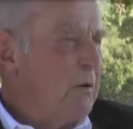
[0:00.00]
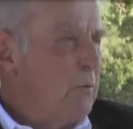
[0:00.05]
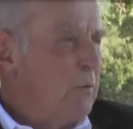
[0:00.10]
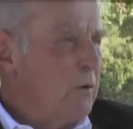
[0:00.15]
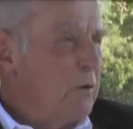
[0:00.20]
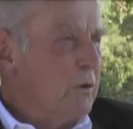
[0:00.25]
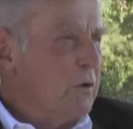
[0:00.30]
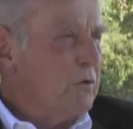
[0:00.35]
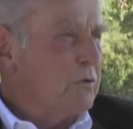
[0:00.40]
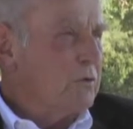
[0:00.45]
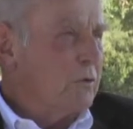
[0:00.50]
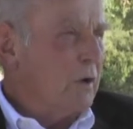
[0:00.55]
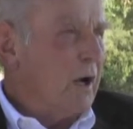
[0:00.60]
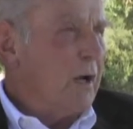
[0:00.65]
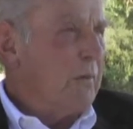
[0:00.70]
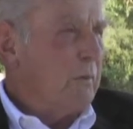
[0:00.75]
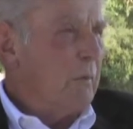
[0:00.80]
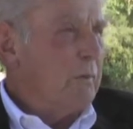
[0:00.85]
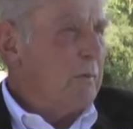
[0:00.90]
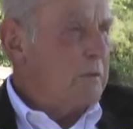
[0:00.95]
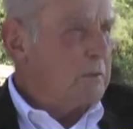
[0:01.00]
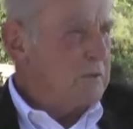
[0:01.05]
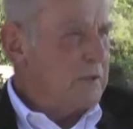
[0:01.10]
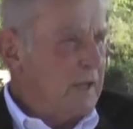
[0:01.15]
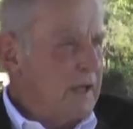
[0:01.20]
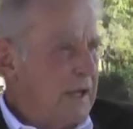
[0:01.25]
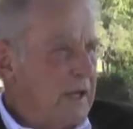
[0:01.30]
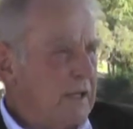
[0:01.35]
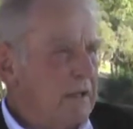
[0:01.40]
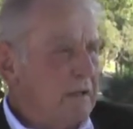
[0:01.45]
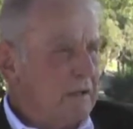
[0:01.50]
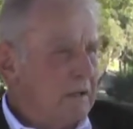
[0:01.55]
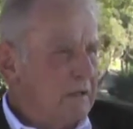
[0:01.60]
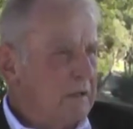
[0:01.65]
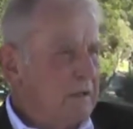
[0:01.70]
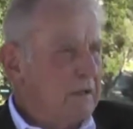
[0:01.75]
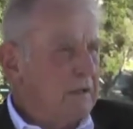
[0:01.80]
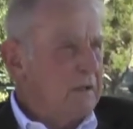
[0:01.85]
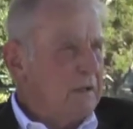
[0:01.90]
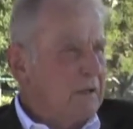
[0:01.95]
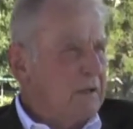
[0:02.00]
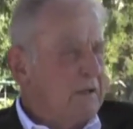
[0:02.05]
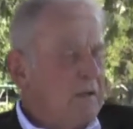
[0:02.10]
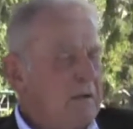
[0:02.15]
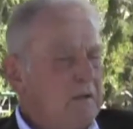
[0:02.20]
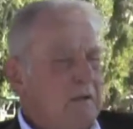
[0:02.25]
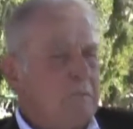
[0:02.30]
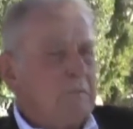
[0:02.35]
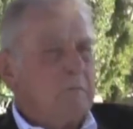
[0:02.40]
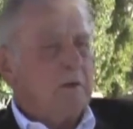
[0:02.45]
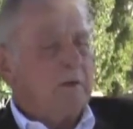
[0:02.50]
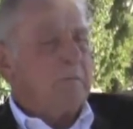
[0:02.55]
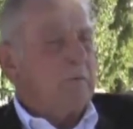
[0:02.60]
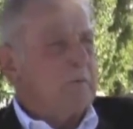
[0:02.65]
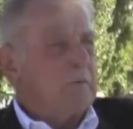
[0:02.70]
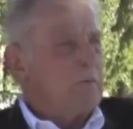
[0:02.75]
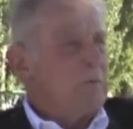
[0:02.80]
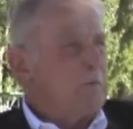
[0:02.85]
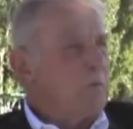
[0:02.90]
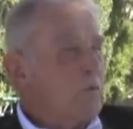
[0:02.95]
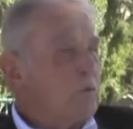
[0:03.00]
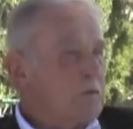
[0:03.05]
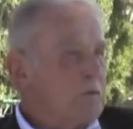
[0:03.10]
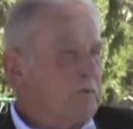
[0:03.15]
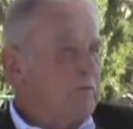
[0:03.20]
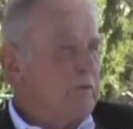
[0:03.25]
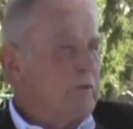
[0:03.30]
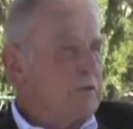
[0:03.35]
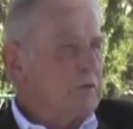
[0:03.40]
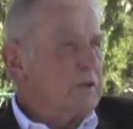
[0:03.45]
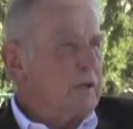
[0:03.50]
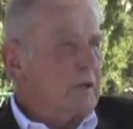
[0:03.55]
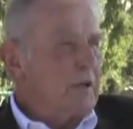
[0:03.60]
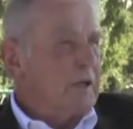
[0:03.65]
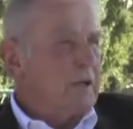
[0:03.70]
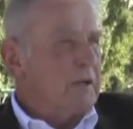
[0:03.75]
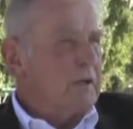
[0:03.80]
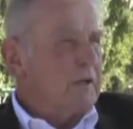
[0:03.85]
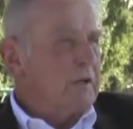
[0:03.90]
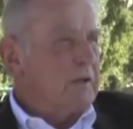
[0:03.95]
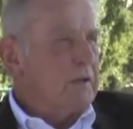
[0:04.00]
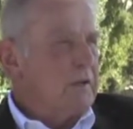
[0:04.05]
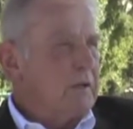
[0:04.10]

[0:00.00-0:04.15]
you wouldn't describe him as that. Maybe he was more sophisticated